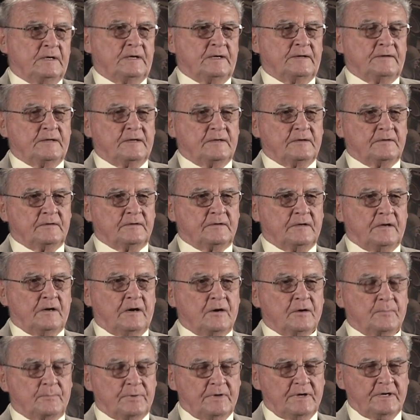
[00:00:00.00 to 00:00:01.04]
And then
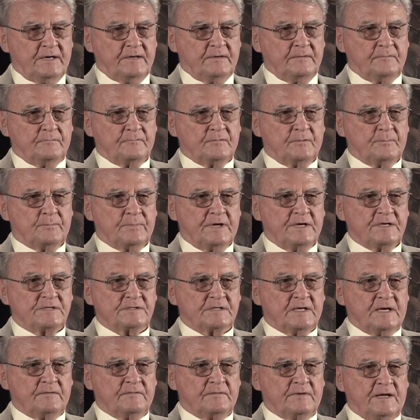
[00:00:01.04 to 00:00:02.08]
our plane replaced
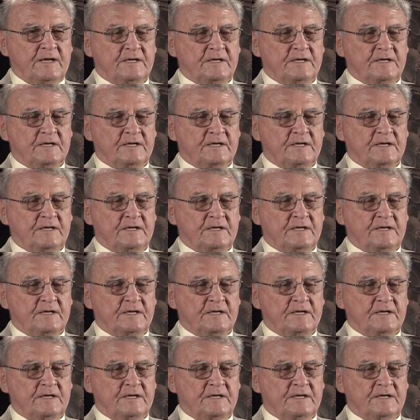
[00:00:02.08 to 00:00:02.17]
that one.